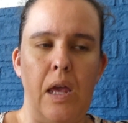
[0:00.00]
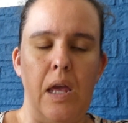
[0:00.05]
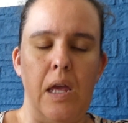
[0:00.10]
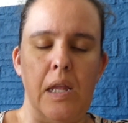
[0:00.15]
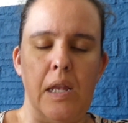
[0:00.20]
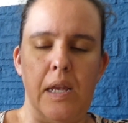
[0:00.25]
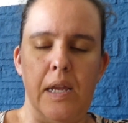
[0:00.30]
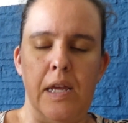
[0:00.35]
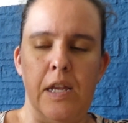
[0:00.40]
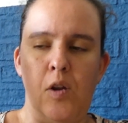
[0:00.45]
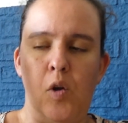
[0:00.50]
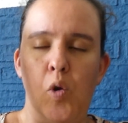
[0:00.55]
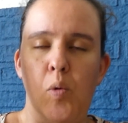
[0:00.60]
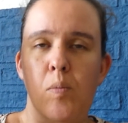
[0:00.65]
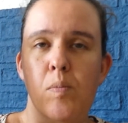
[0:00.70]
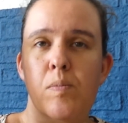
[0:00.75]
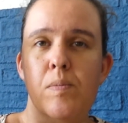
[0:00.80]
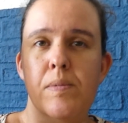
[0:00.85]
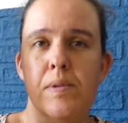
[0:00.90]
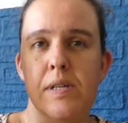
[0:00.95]

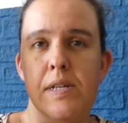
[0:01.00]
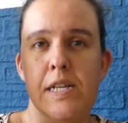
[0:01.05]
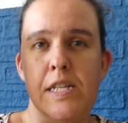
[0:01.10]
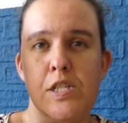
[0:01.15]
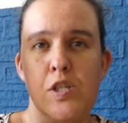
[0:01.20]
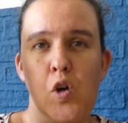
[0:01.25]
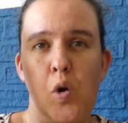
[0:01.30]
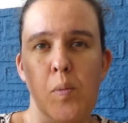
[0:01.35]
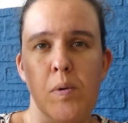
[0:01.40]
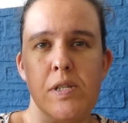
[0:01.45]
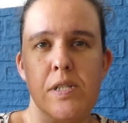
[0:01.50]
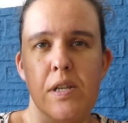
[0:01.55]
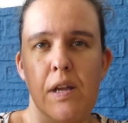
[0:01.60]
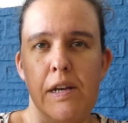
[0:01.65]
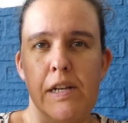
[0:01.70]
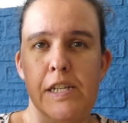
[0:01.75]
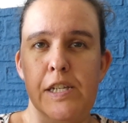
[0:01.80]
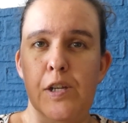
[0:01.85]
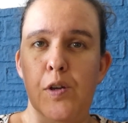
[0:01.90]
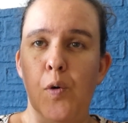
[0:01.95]
it's almost
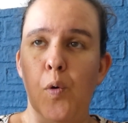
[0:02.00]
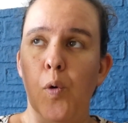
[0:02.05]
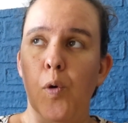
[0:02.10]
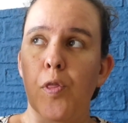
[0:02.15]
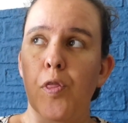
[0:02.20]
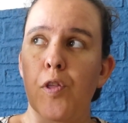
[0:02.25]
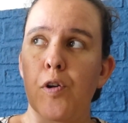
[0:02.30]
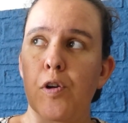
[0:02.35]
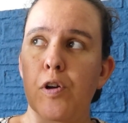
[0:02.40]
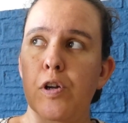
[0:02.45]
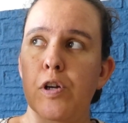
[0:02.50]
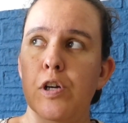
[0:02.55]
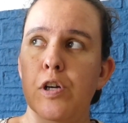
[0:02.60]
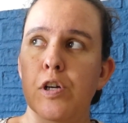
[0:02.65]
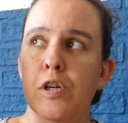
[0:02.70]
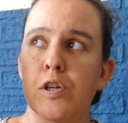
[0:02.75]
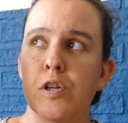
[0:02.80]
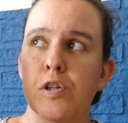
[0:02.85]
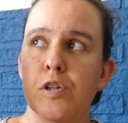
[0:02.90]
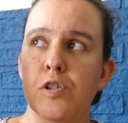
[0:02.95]
like the author
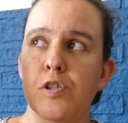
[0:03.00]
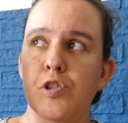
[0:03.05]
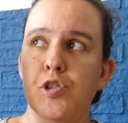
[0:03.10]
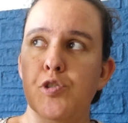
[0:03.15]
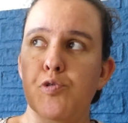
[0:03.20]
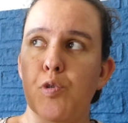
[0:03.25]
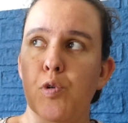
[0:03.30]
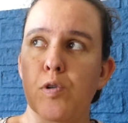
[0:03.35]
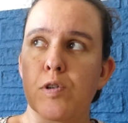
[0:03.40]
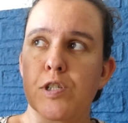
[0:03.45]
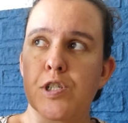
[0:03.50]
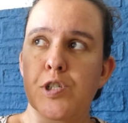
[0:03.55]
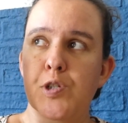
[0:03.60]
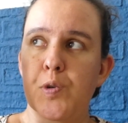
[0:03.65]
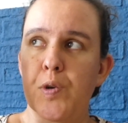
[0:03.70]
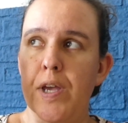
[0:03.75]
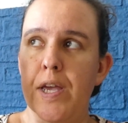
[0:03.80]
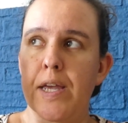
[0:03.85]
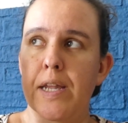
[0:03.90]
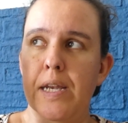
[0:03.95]
draws
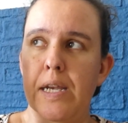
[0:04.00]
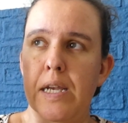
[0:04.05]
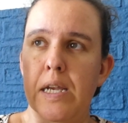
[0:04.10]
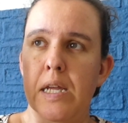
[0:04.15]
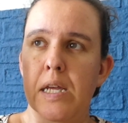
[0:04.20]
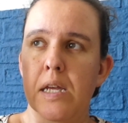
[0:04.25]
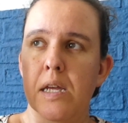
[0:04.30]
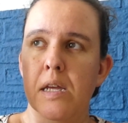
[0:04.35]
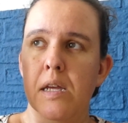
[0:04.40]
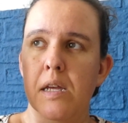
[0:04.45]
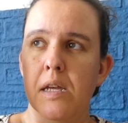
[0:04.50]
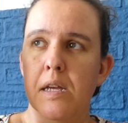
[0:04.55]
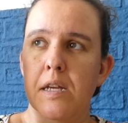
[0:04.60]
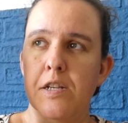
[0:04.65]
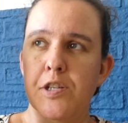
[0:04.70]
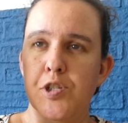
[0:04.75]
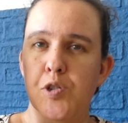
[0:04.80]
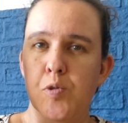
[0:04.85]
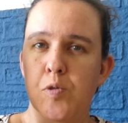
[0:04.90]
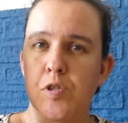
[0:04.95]
you
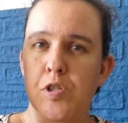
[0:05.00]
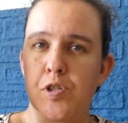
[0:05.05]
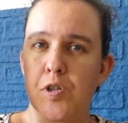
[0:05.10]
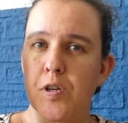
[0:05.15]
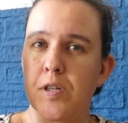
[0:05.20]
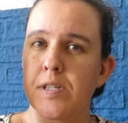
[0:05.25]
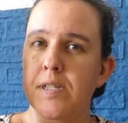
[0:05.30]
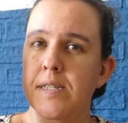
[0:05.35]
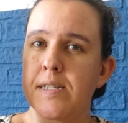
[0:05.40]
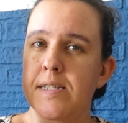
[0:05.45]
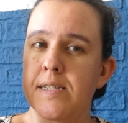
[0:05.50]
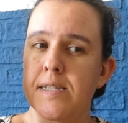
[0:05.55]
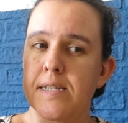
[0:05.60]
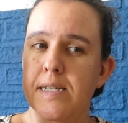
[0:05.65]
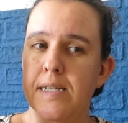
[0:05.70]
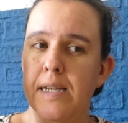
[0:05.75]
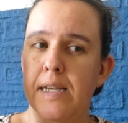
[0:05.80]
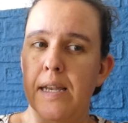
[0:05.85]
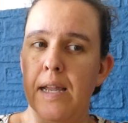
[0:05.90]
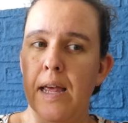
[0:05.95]
into a certain
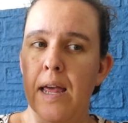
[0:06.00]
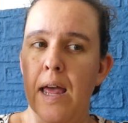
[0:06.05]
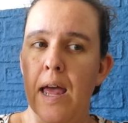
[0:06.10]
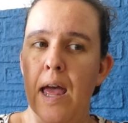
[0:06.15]
scene,